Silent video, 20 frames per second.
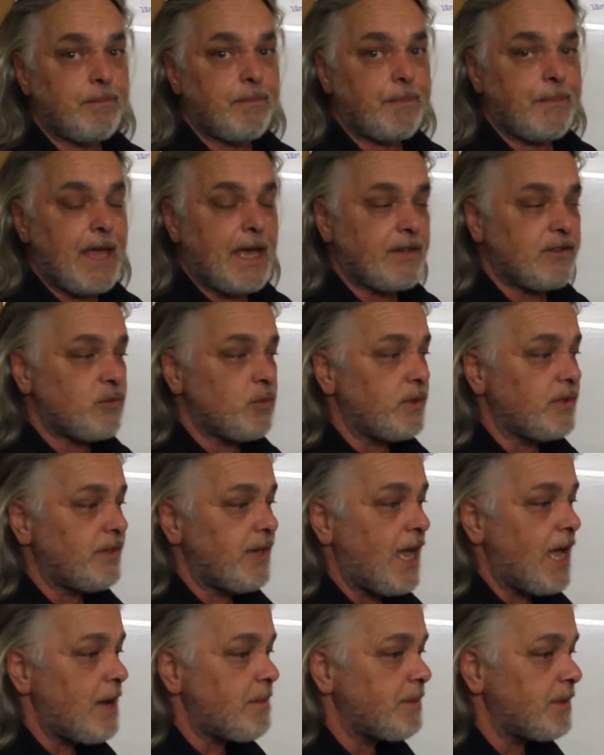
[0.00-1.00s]
that's what
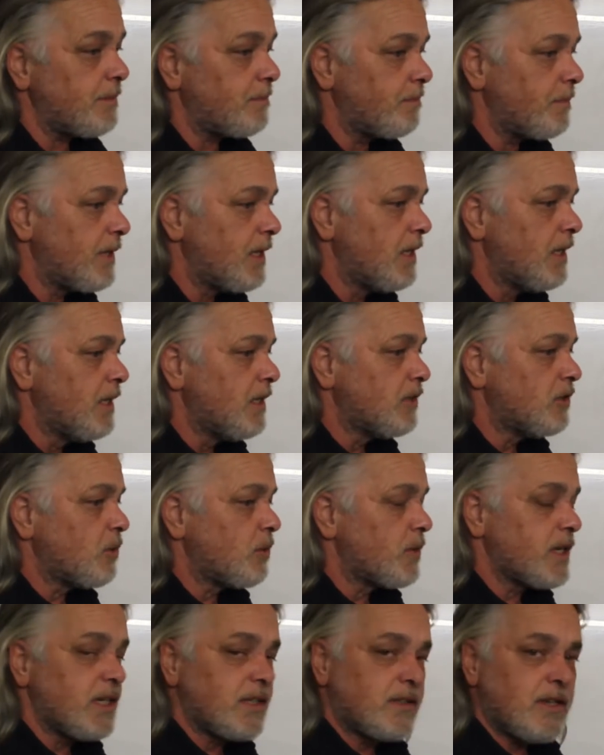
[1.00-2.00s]
happened. So
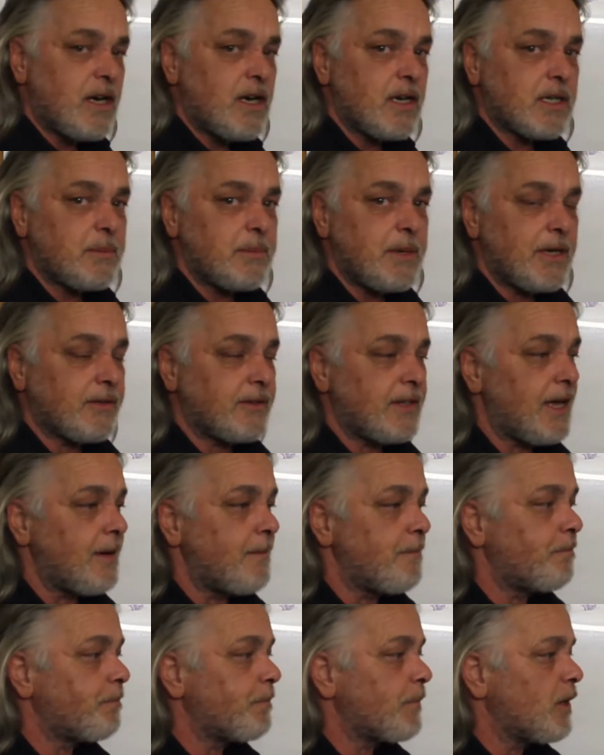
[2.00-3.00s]
we're going to talk about
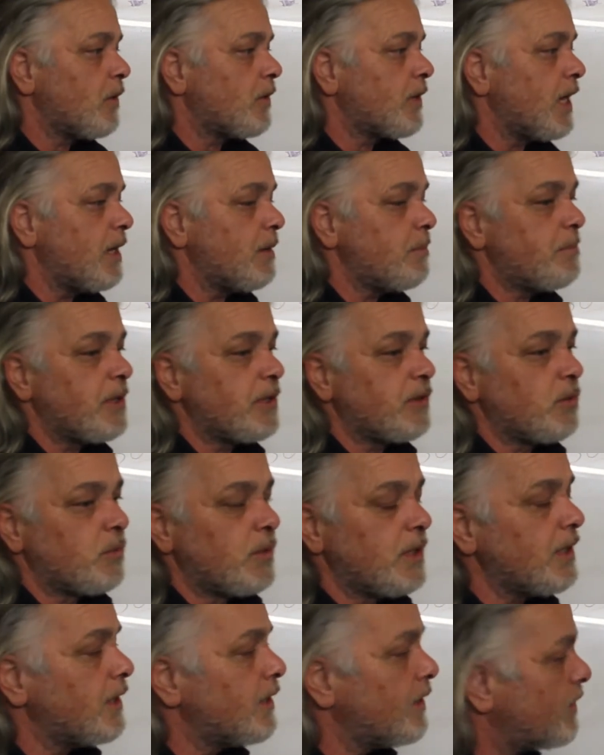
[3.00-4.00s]
that. Okay, but
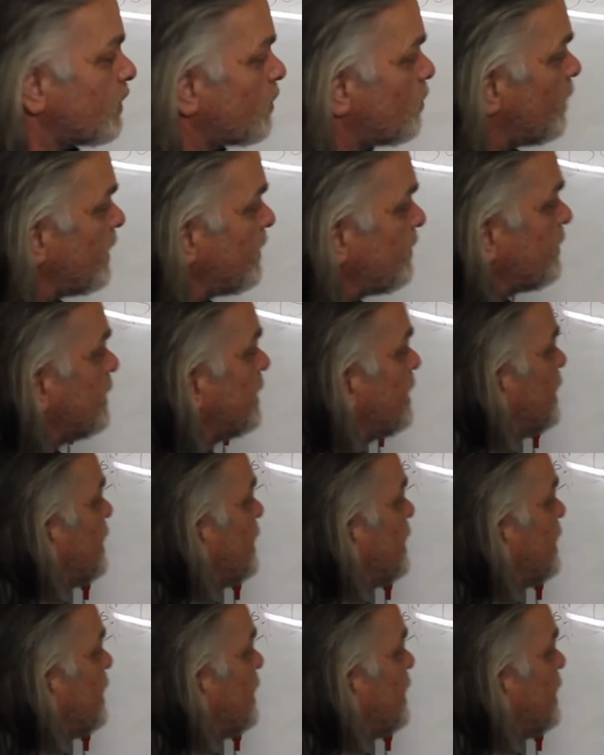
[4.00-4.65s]
the question